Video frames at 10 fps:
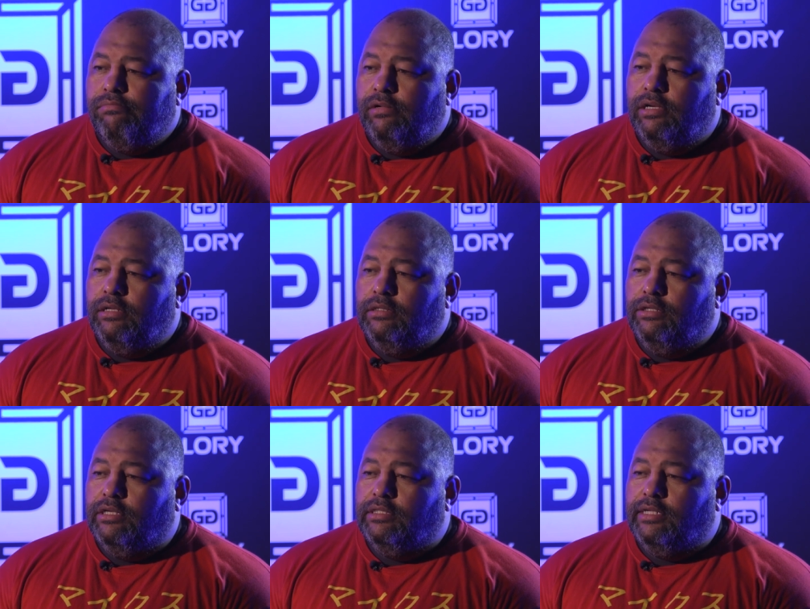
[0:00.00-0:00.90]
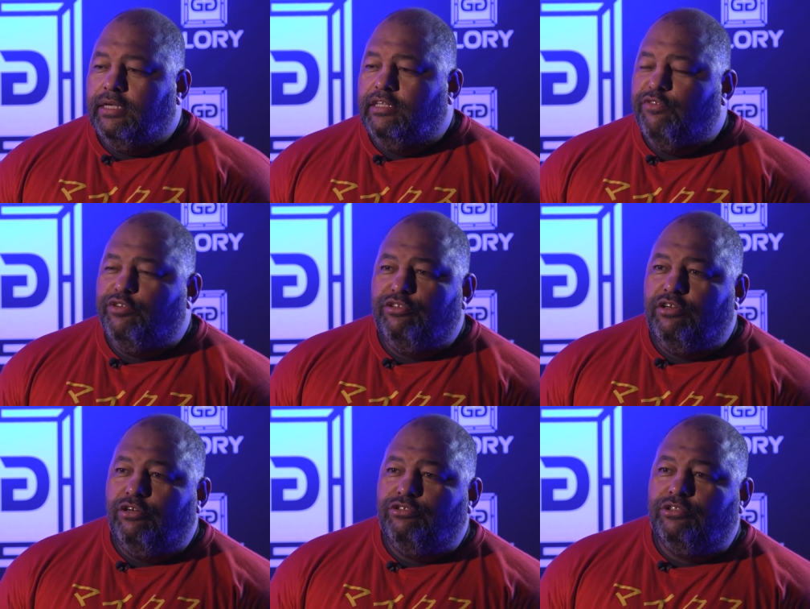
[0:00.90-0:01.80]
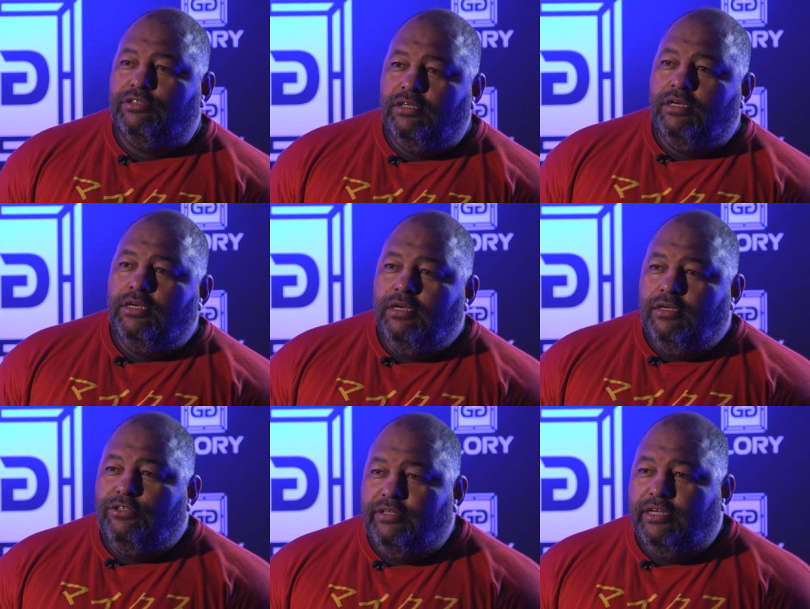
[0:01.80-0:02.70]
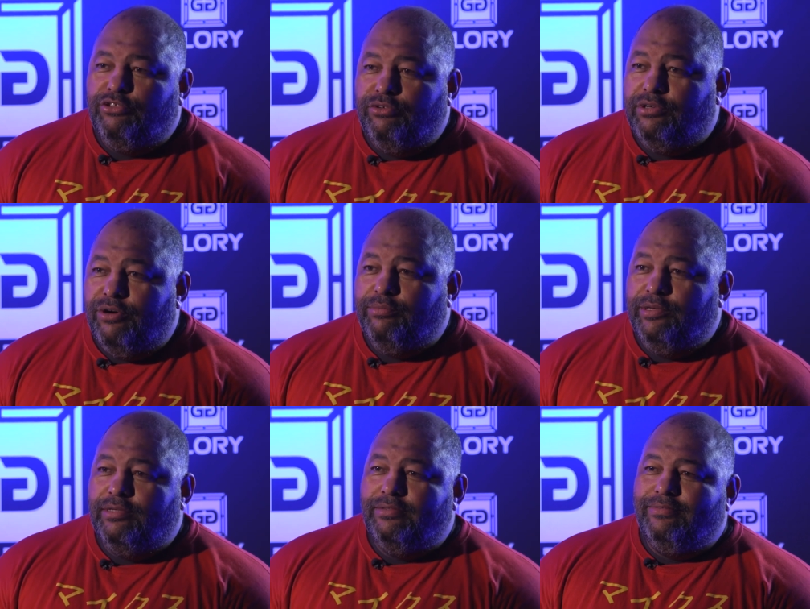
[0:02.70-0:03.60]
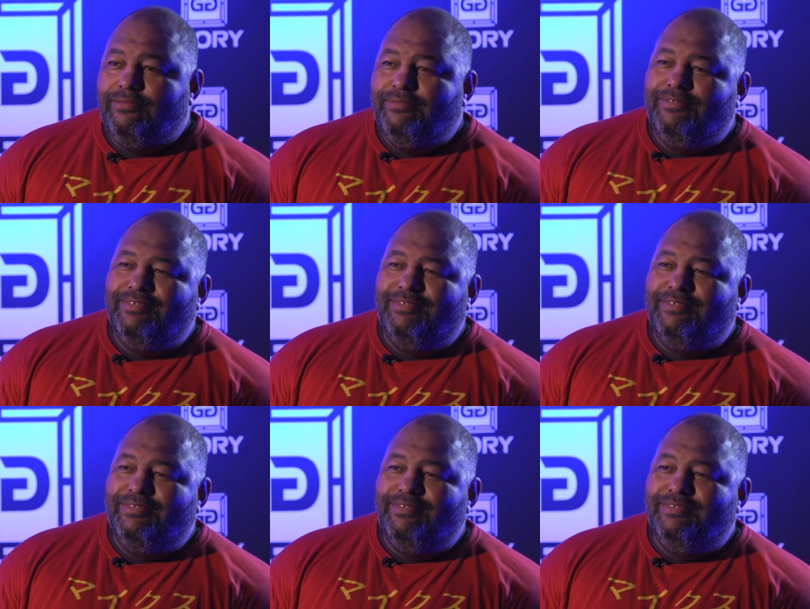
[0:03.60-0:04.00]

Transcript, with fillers: well, you can take different roads to get to Rome, you know.